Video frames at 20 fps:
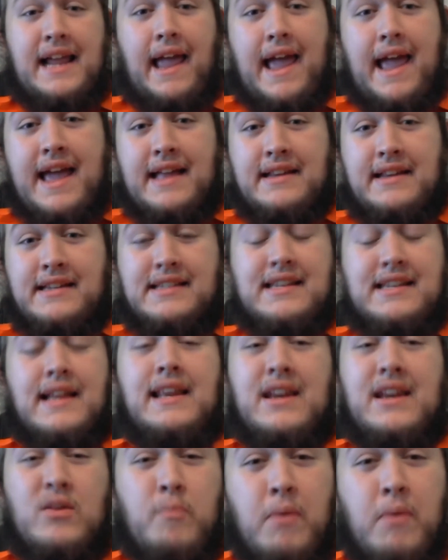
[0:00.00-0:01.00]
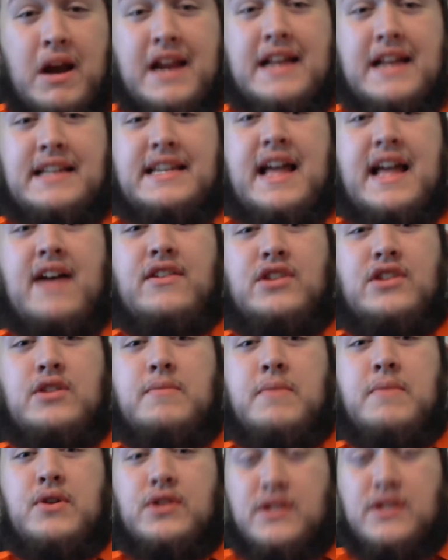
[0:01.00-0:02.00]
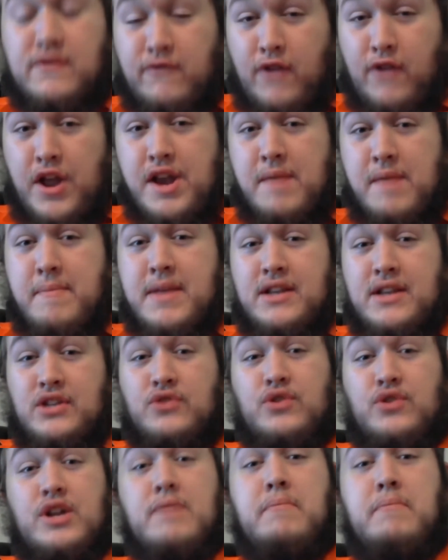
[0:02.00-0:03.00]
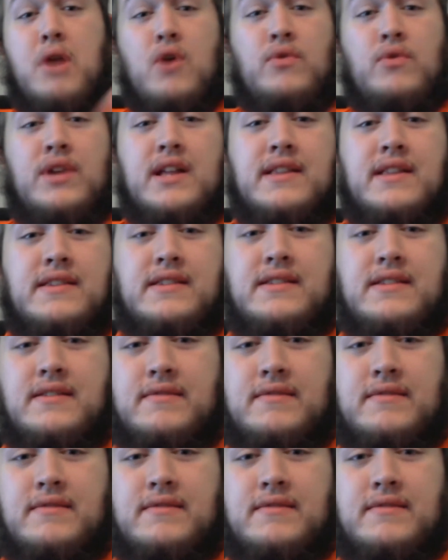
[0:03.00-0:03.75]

and decided to break it down to most fundamental components.